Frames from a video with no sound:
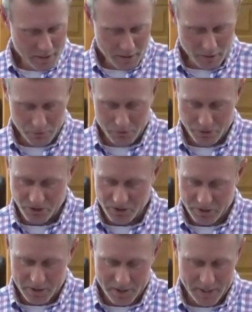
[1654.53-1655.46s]
on a
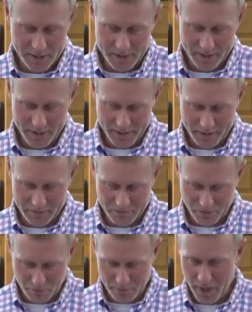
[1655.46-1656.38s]
Sunday, and
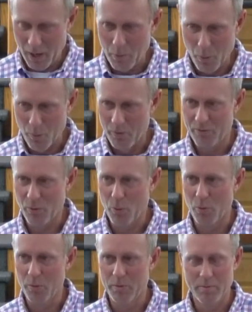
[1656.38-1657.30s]
from that point
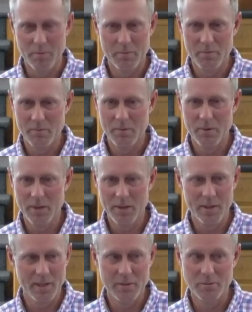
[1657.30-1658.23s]
forward,
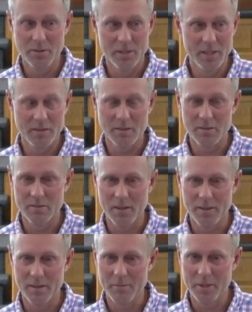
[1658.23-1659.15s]
he was destined right
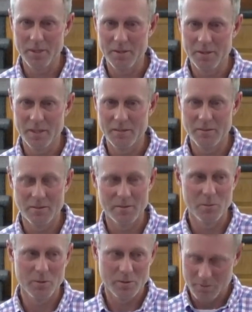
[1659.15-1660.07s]
then. He
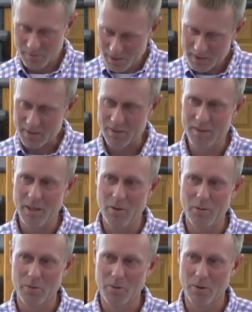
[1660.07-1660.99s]
was destined to die on
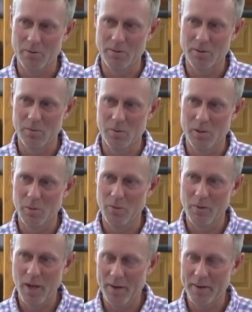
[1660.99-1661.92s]
the cross anyway, but
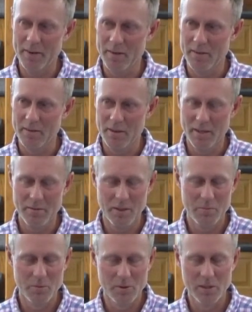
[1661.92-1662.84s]
right then,
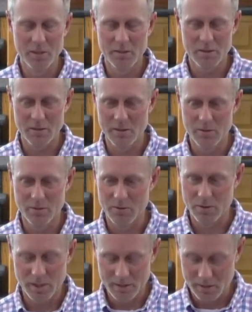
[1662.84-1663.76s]
them religious
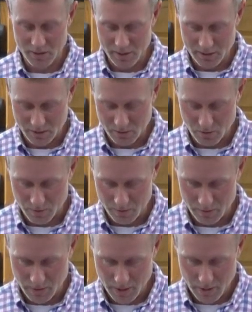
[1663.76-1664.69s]
leaders, they
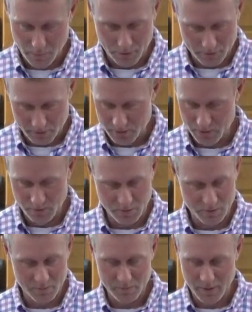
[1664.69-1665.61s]
started persecuting
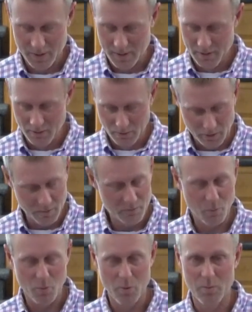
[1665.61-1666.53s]
him, looking
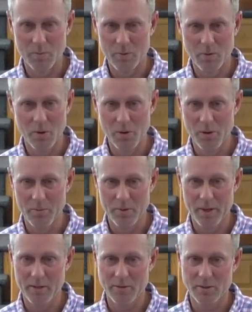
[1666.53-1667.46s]
for him, going to hunt him
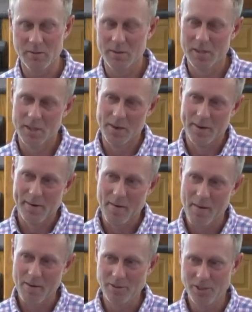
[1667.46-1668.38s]
down. So
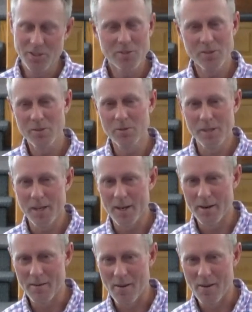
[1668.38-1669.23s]
Jesus knew that.